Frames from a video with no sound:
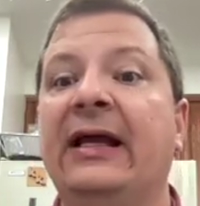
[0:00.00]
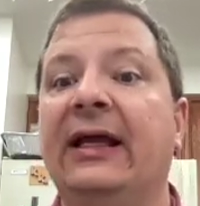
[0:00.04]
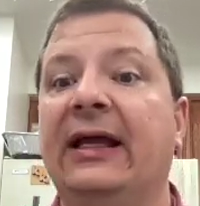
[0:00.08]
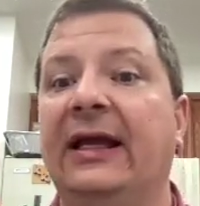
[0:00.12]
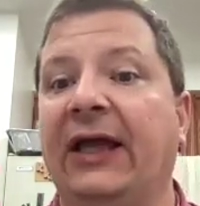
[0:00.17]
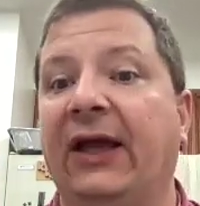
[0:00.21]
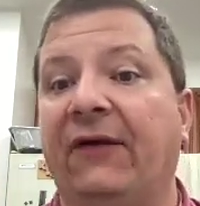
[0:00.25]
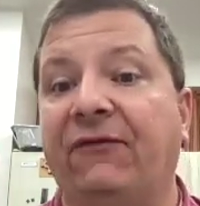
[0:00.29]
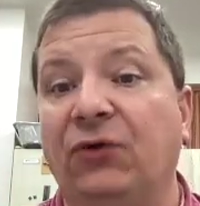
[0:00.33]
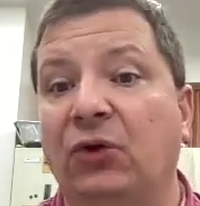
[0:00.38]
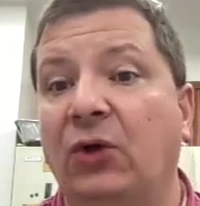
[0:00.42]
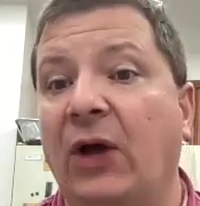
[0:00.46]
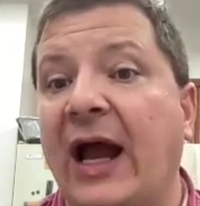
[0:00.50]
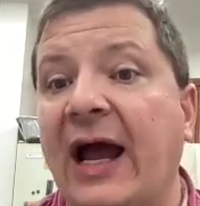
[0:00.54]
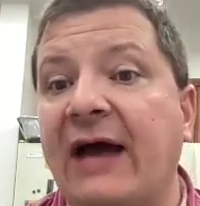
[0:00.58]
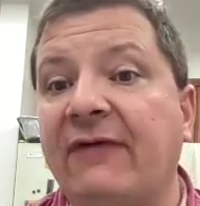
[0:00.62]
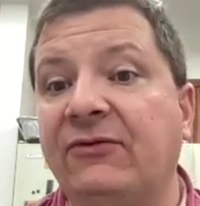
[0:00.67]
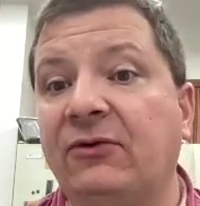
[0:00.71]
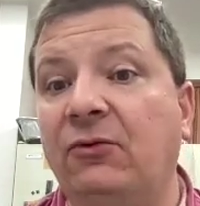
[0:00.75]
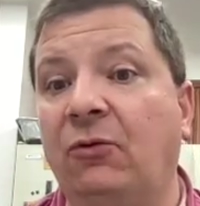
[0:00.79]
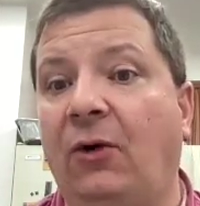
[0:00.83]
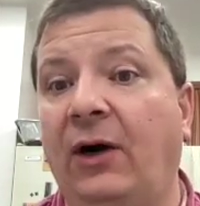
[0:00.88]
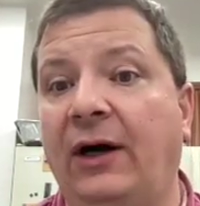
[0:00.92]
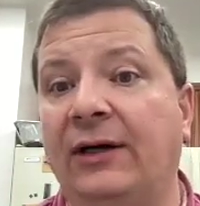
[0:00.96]
If you
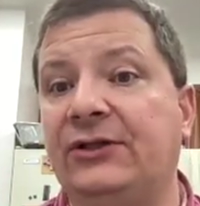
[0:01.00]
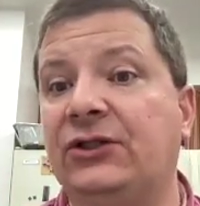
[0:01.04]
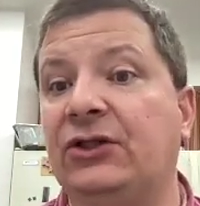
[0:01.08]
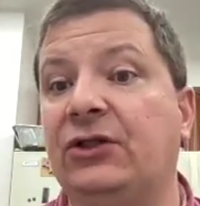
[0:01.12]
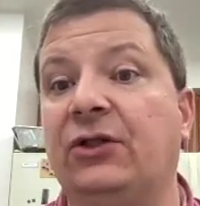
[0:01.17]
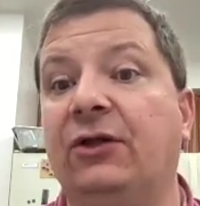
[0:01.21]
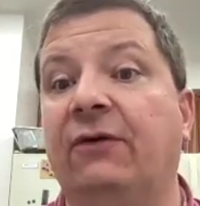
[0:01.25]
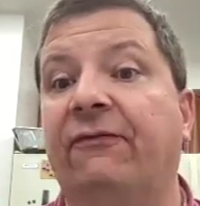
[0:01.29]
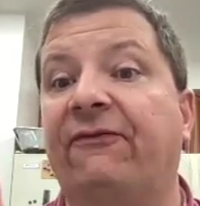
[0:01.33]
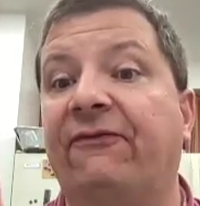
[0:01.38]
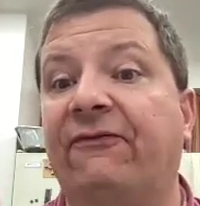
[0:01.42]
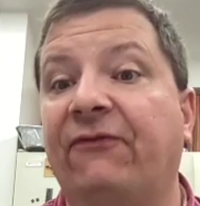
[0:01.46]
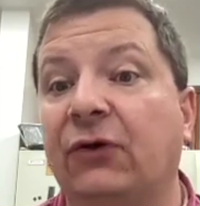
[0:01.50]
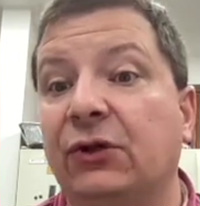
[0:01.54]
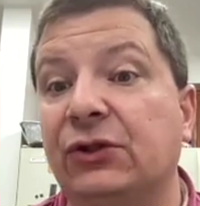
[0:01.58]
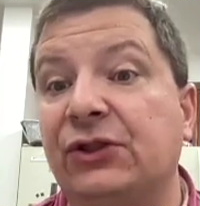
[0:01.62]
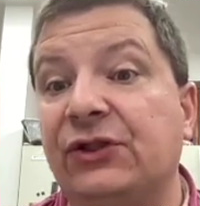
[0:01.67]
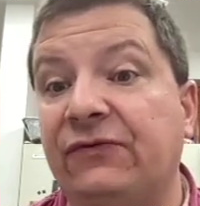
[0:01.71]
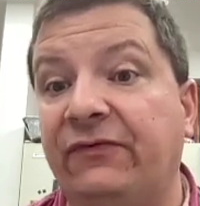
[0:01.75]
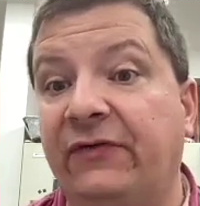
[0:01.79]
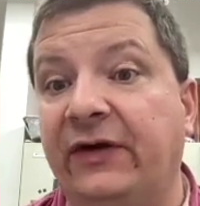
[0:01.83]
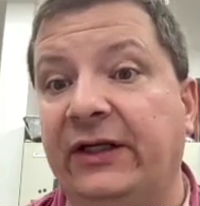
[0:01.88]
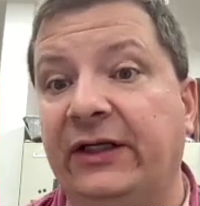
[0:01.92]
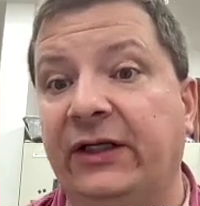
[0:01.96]
haven't watched the
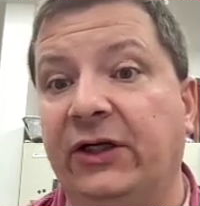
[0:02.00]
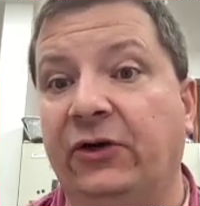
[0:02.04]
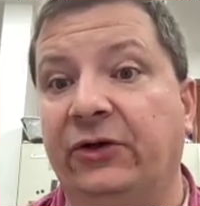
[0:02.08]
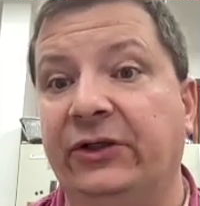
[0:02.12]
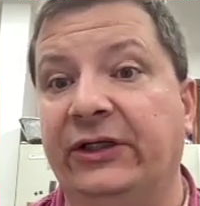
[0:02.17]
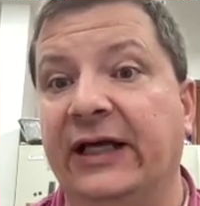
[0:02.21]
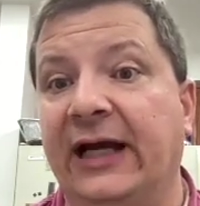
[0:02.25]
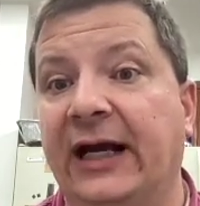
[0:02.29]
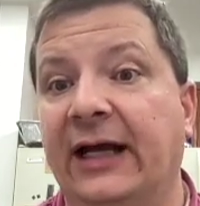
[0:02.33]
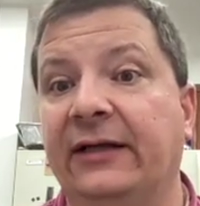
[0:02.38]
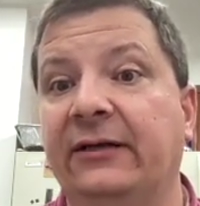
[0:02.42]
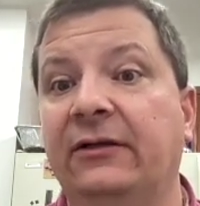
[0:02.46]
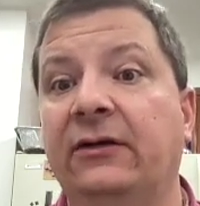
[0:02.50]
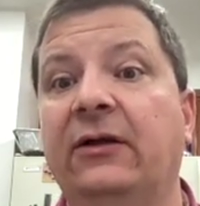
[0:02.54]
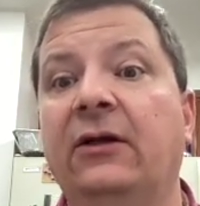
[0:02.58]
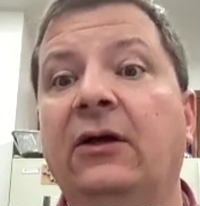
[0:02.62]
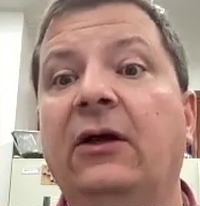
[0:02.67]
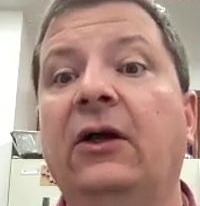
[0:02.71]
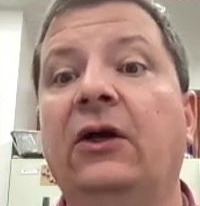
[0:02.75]
first video yet,